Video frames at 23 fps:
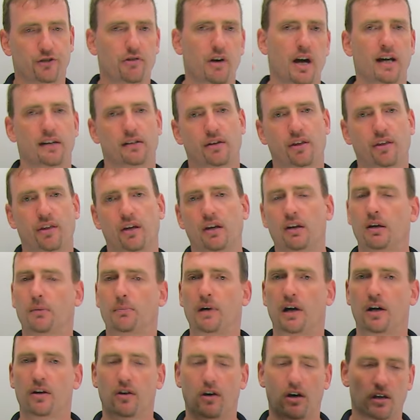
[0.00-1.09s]
trying to think
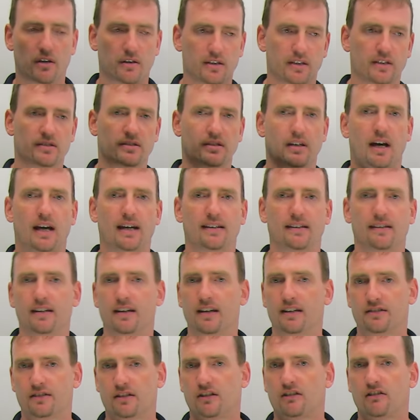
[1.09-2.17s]
about all these
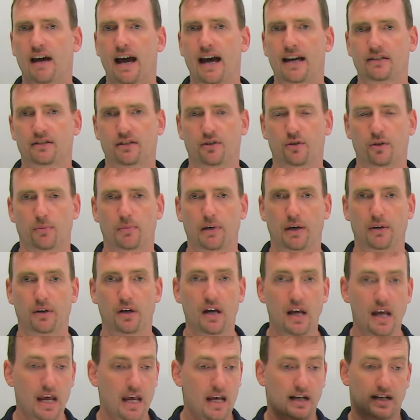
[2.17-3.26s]
ideas that they're asking you about.
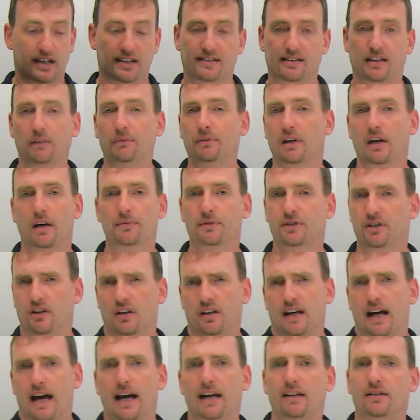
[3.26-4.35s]
Because sometimes they're going
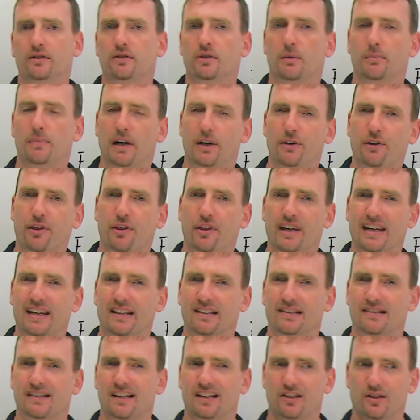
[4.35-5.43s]
to ask you about
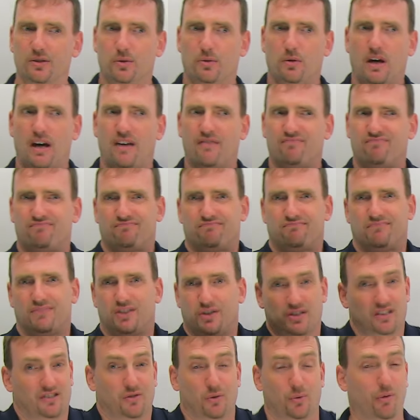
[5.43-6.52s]
things that you
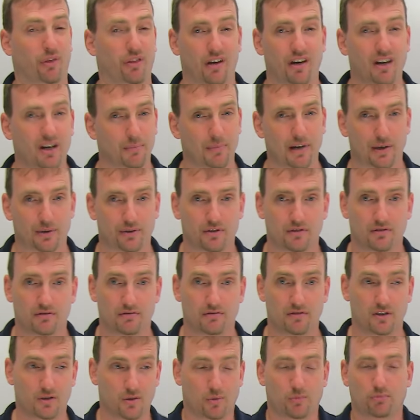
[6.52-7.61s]
just don't think about.
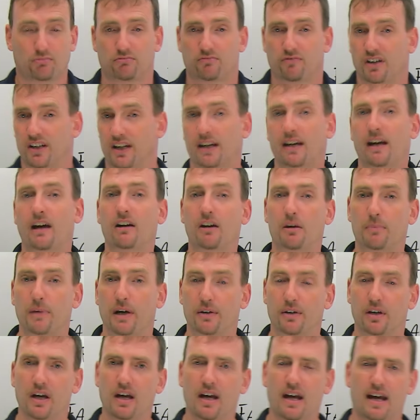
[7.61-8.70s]
You don't really care
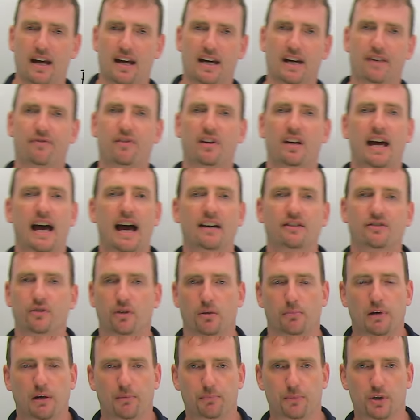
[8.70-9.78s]
about. If they ask you
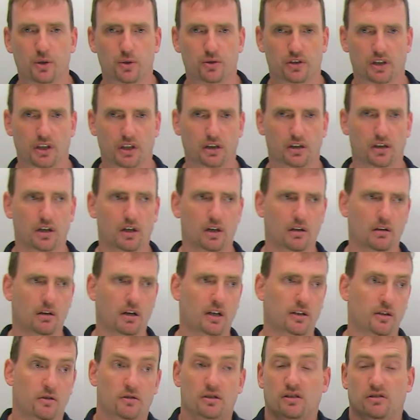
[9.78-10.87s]
about music
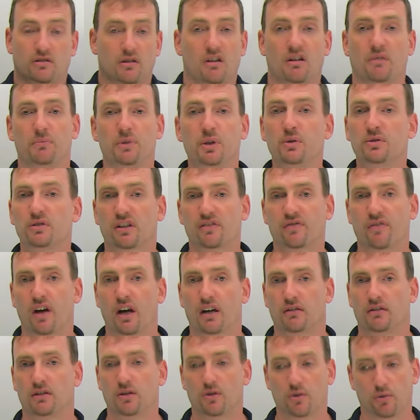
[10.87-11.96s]
and you're just not a music
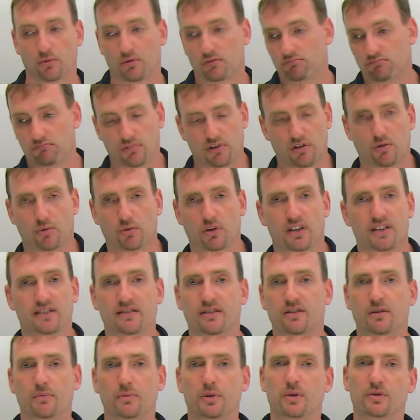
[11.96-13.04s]
fan, you don't
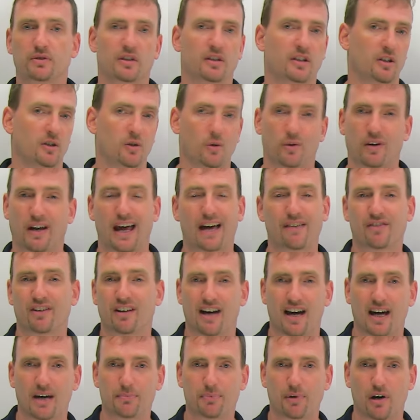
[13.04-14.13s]
listen to music, you don't have an
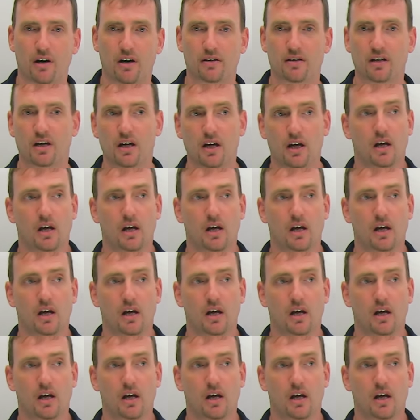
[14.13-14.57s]
iPod,